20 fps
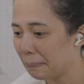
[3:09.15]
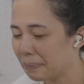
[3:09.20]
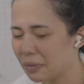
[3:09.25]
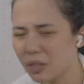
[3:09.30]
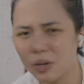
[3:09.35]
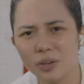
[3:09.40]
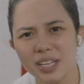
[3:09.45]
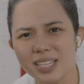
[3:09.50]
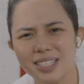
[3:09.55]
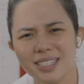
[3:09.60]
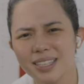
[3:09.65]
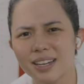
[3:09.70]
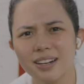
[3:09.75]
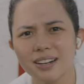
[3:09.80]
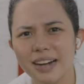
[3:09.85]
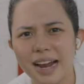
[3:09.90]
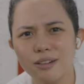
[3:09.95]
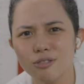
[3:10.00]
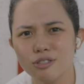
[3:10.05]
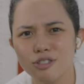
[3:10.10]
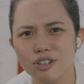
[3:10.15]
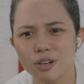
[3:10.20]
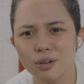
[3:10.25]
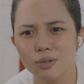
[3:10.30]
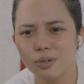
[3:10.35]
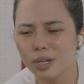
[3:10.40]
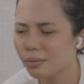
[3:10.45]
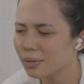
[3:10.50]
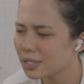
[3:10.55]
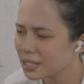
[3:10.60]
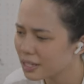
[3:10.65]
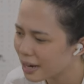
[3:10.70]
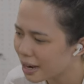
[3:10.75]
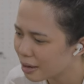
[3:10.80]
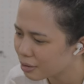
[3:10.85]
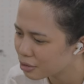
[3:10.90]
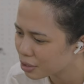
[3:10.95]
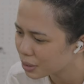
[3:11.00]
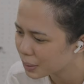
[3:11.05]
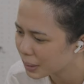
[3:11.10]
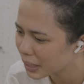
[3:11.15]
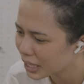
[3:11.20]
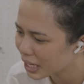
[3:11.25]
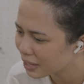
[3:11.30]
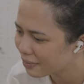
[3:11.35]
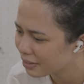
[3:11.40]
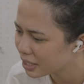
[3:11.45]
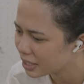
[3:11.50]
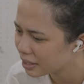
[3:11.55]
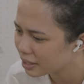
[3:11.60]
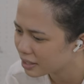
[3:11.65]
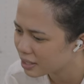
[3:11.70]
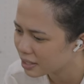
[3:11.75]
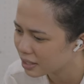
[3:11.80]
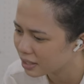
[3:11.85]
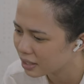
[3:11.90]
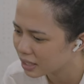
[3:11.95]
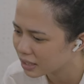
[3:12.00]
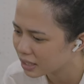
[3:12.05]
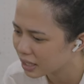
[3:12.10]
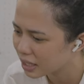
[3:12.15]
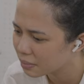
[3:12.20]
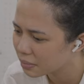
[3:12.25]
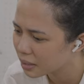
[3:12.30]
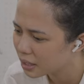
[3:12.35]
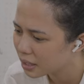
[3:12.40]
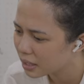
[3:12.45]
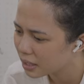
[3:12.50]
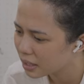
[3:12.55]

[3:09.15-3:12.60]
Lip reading: No, that's not our outro. What was our outro again? I haven't done this in a long time.